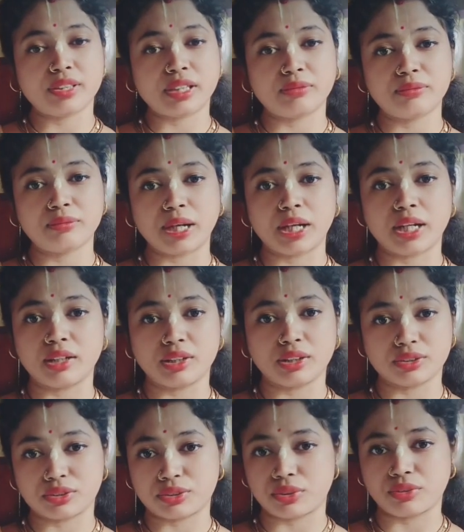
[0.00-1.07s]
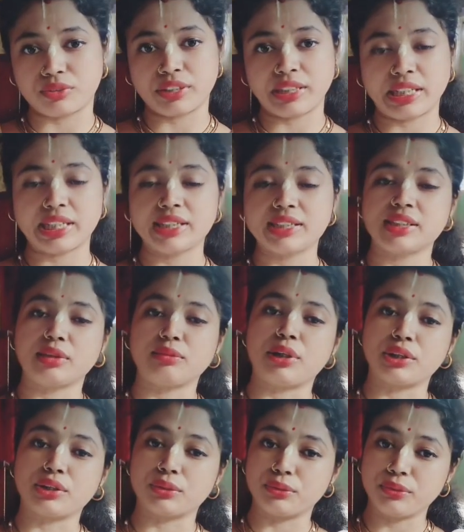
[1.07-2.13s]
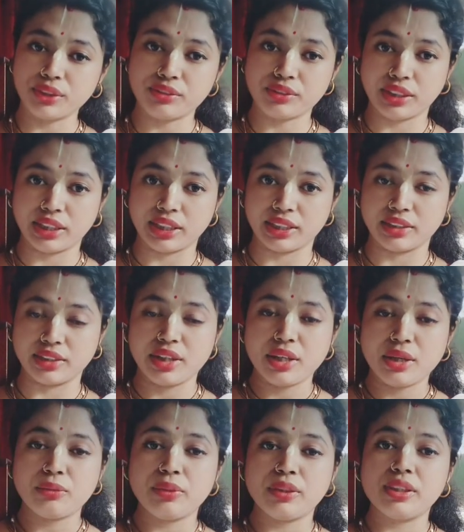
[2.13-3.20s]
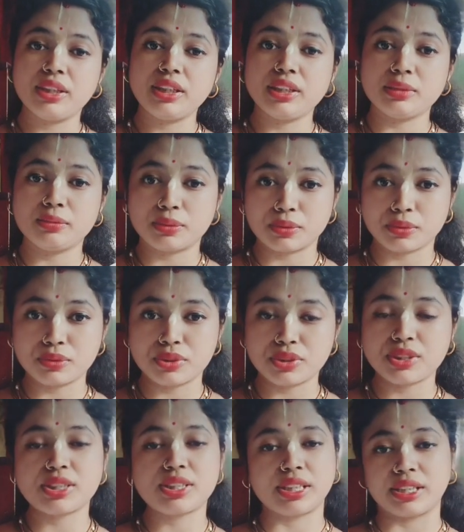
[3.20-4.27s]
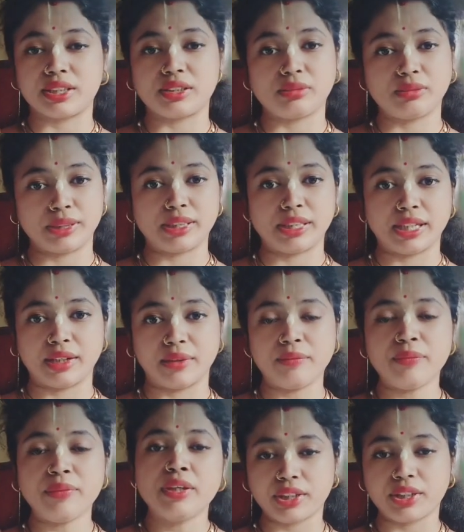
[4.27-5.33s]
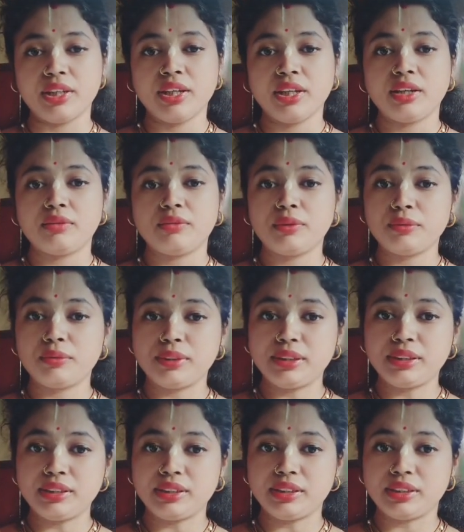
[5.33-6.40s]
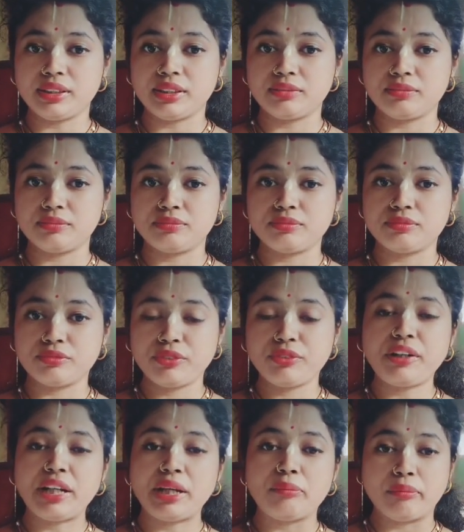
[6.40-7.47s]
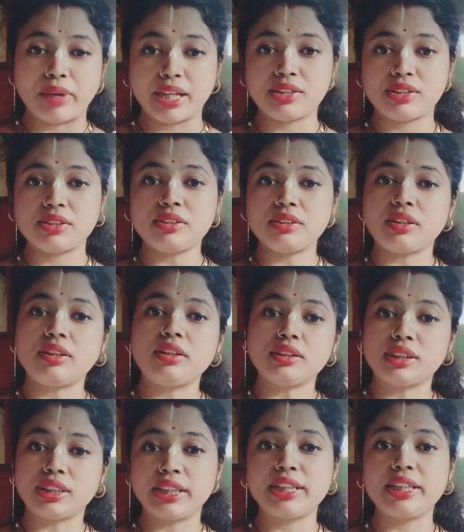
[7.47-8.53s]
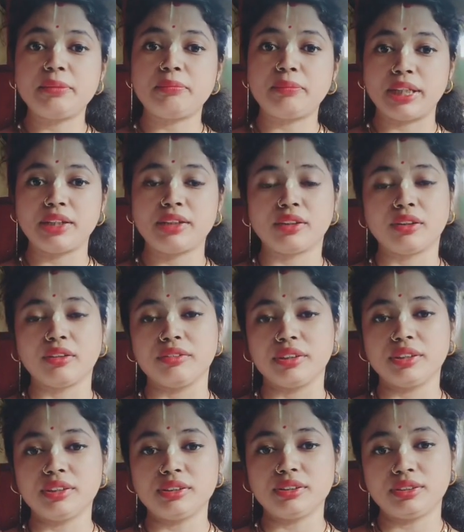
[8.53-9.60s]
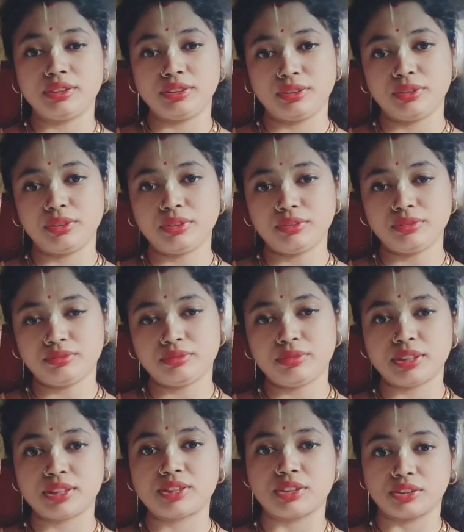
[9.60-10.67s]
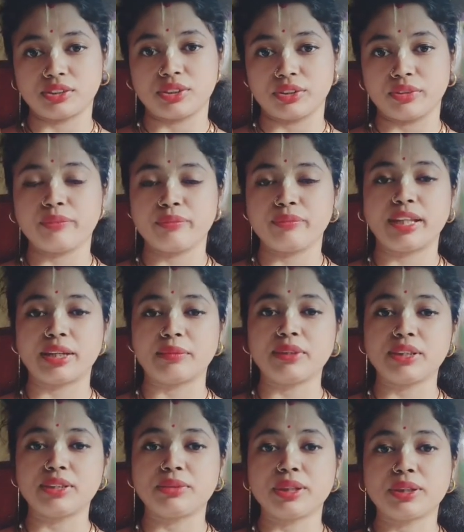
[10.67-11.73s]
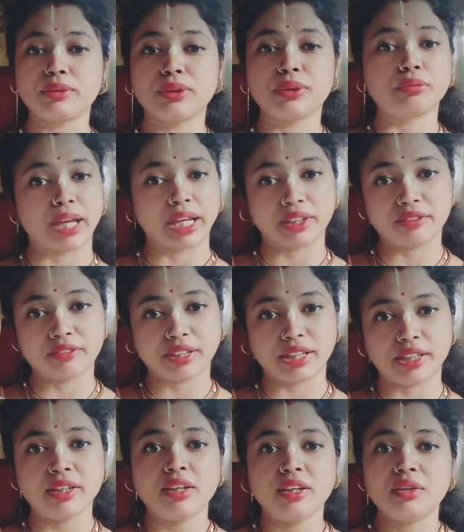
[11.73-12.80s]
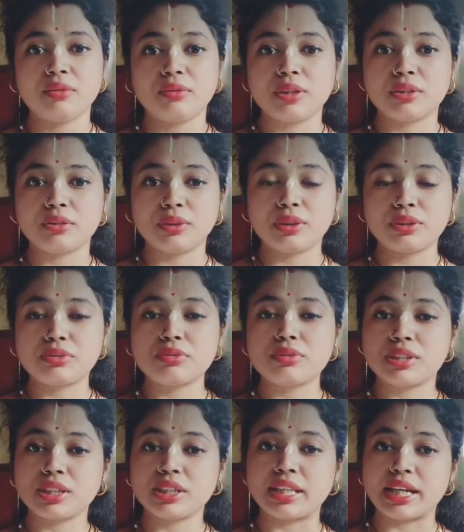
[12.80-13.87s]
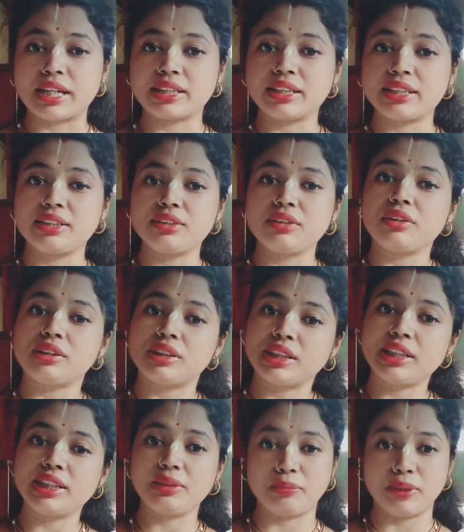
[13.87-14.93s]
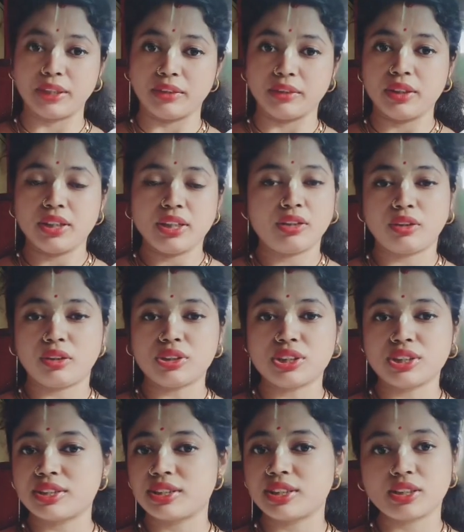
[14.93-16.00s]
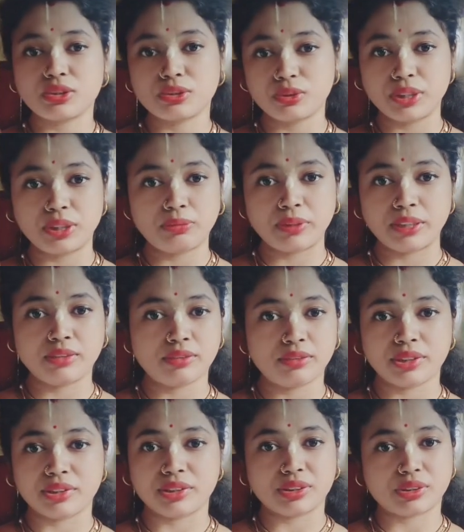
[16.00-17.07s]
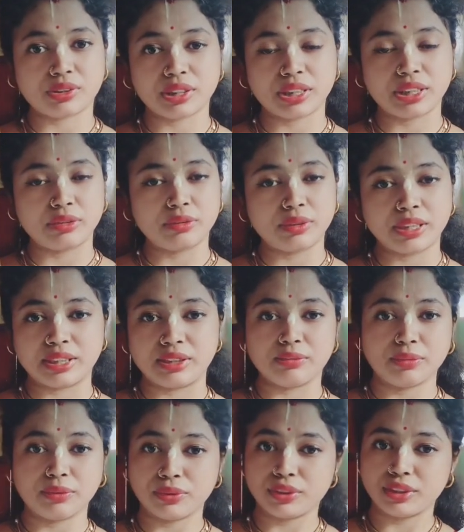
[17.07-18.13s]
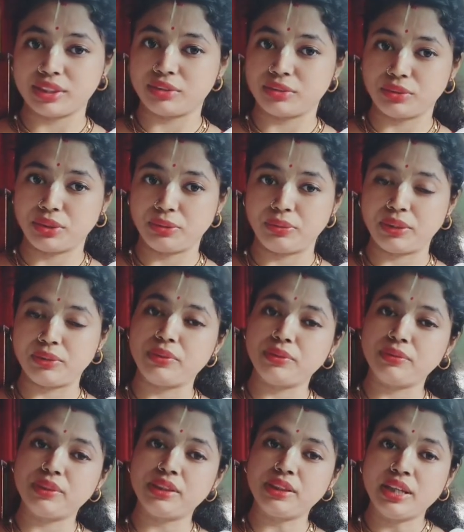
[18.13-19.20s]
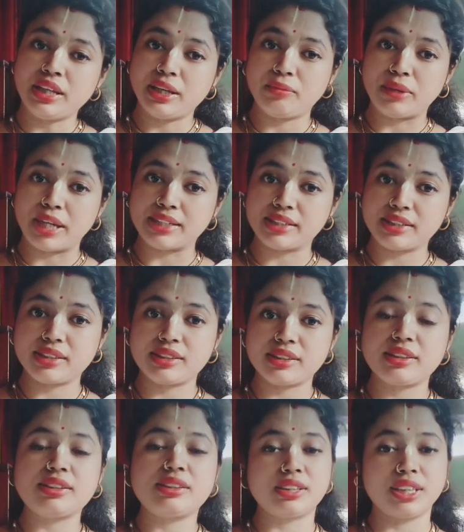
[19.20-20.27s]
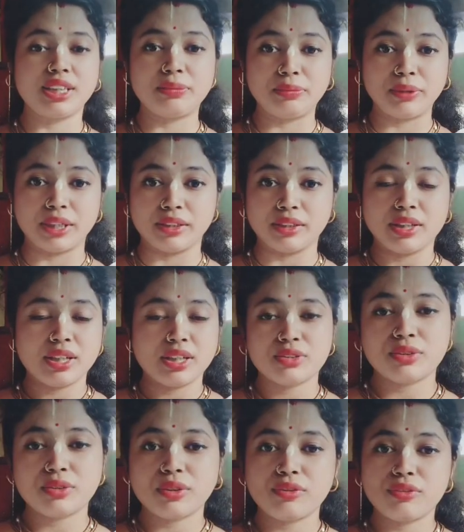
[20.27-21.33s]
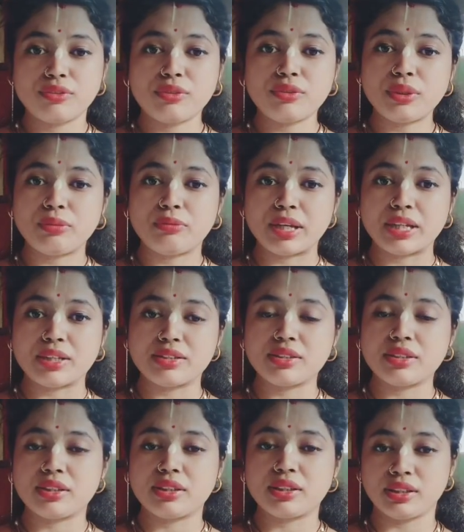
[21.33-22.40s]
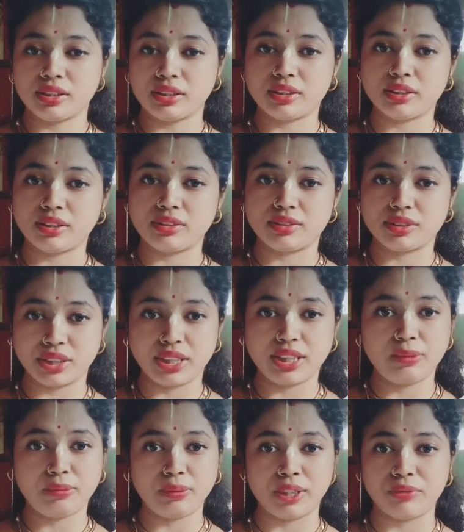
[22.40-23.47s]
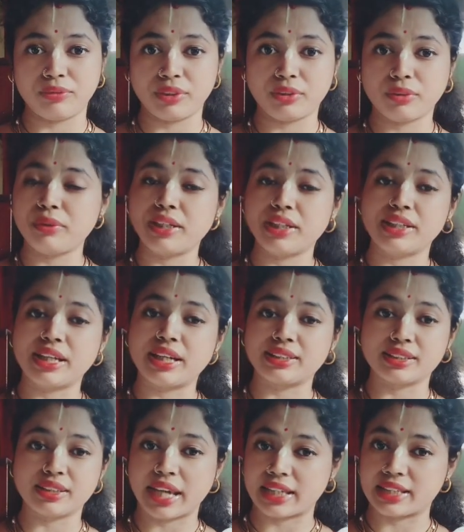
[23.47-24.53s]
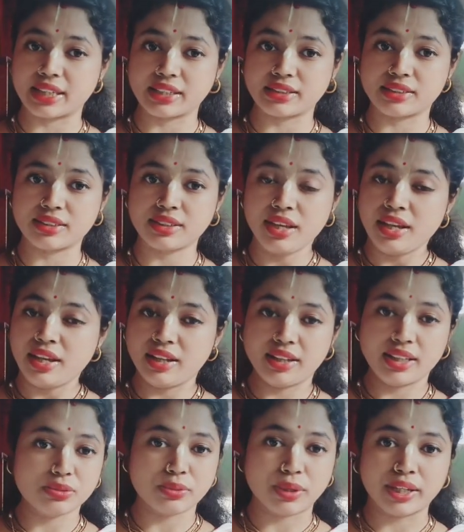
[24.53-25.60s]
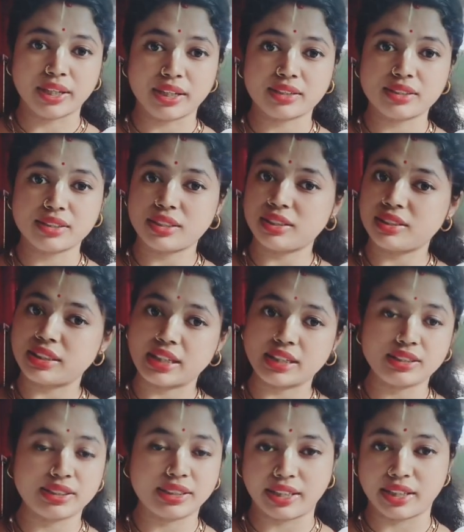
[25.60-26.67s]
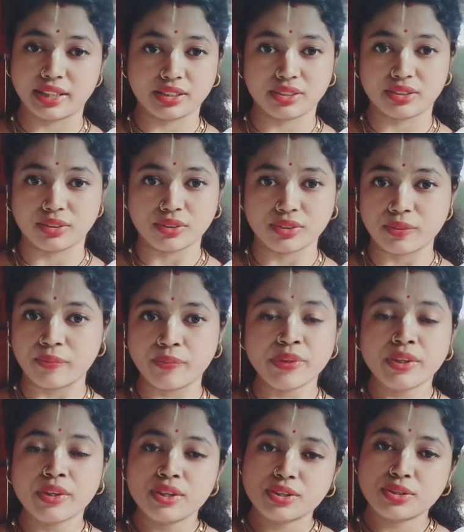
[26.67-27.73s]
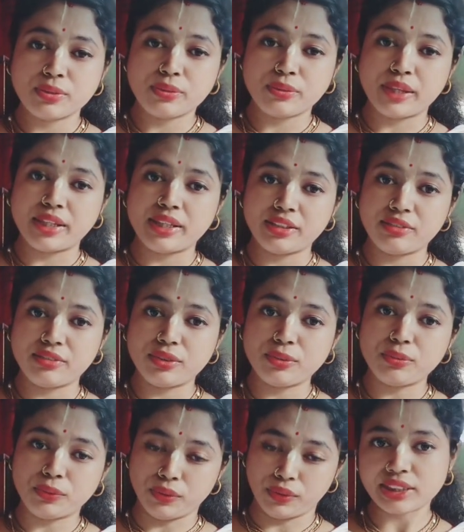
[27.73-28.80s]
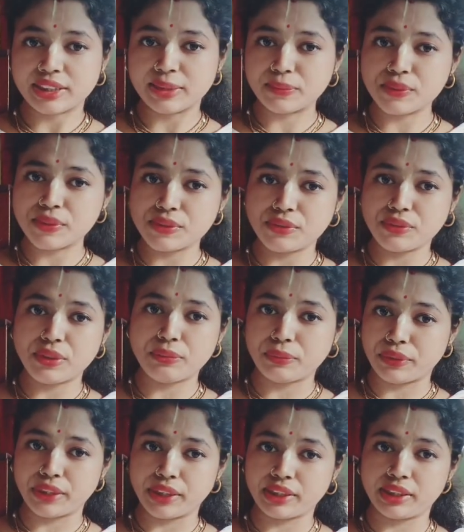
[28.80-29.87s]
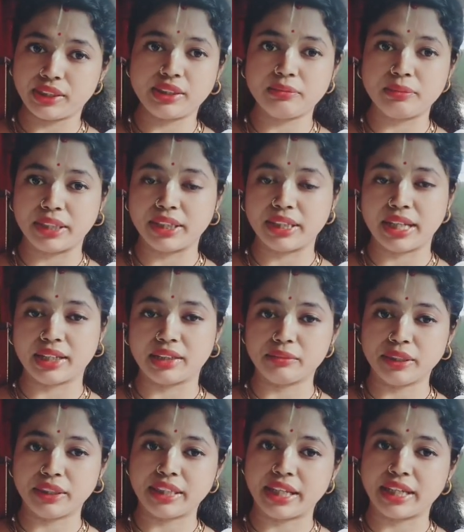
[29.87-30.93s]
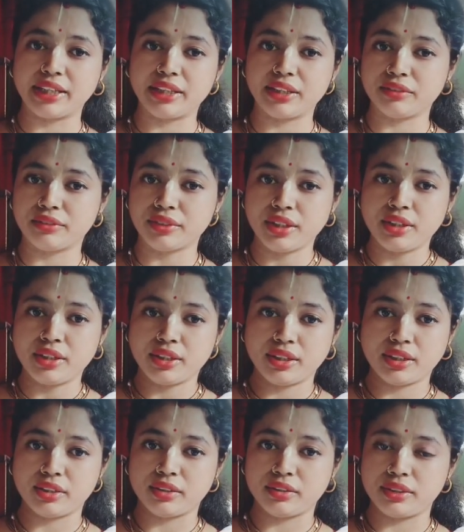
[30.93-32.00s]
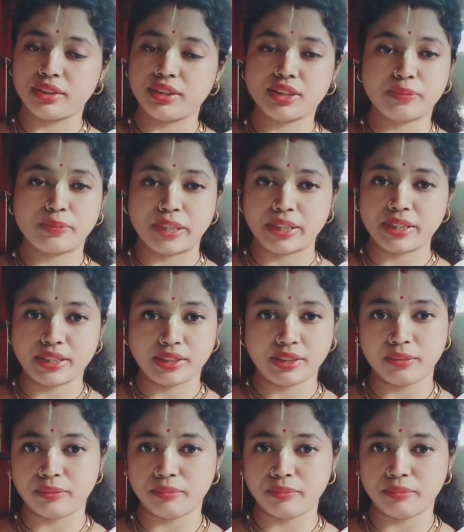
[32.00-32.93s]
some are your strong field ligand, some are your weak field ligand, when they approaches the central metal atom, okay, we will imagine a 3D plane of the structure. That means we are going to magnify, we are going to see that in your 3D plane, not just in a 2D plane. We are not talking anymore in 2D plane. We will imagine it in a 3D plane. So if you imagine a 3D plane, we know it has an x-axis, it has y-axis, and it has z-axis also. So if you put, suppose if you are putting the metal atom in any of in the space